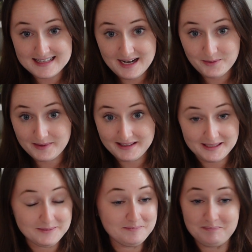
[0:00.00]
I
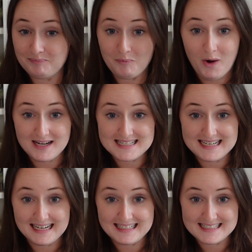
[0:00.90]
really want to
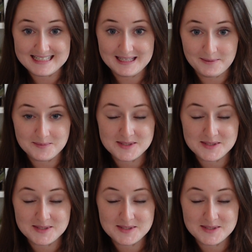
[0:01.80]
get into them.